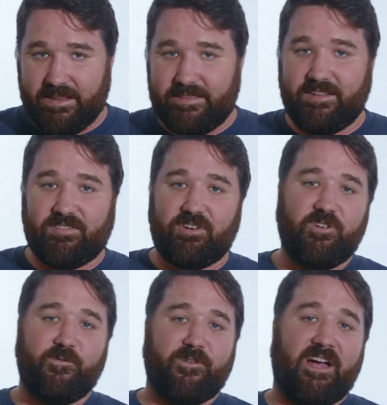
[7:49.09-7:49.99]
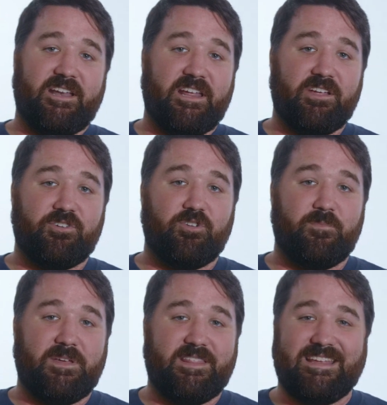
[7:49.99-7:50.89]
This new finding
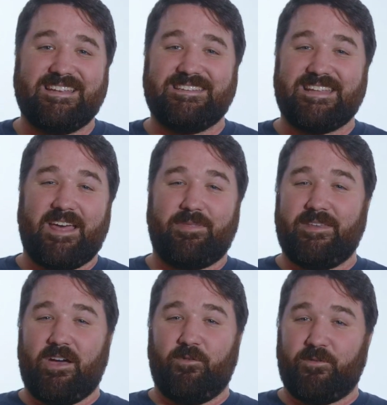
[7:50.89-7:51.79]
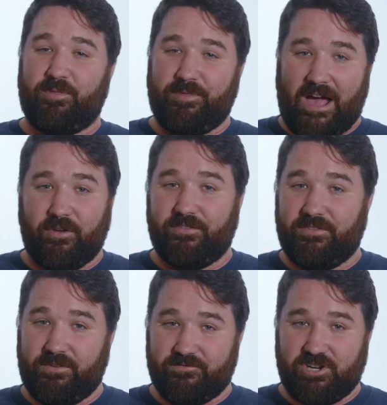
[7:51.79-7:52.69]
could be the death knell for
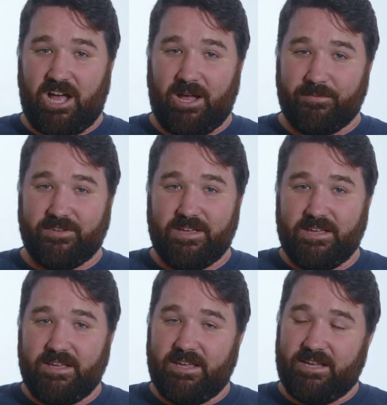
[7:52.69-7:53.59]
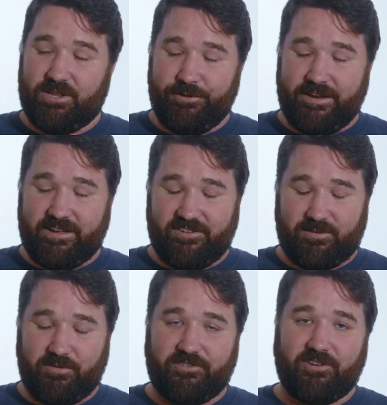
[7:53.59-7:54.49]
thousands of jobs, including customer